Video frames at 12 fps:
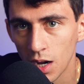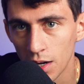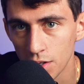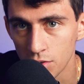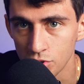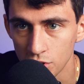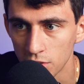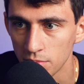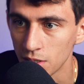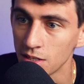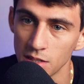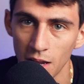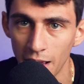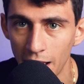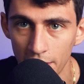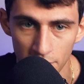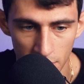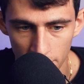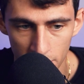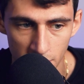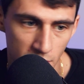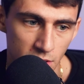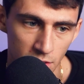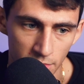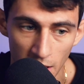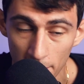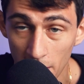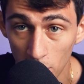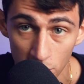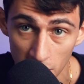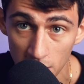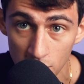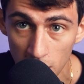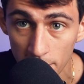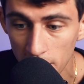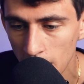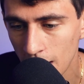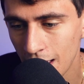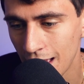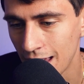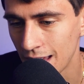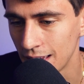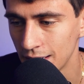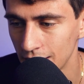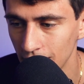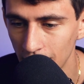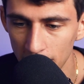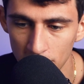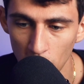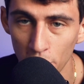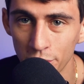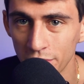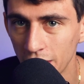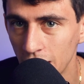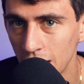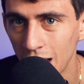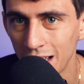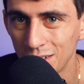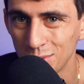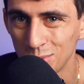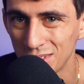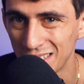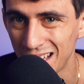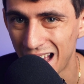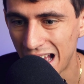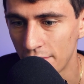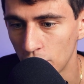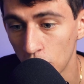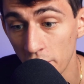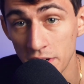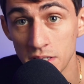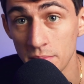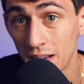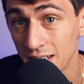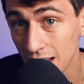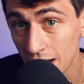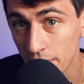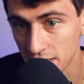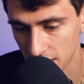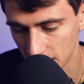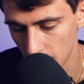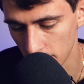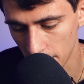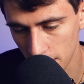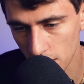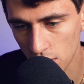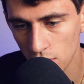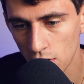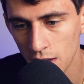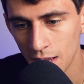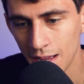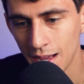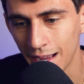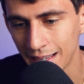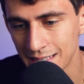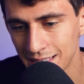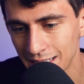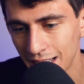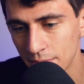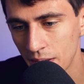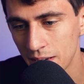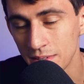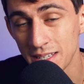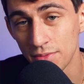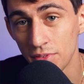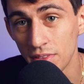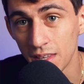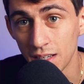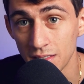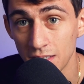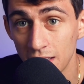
on Notion because I have a different system at my day job, and life currently, I don't really have a crazy amount of databases there, but I know I can segment different things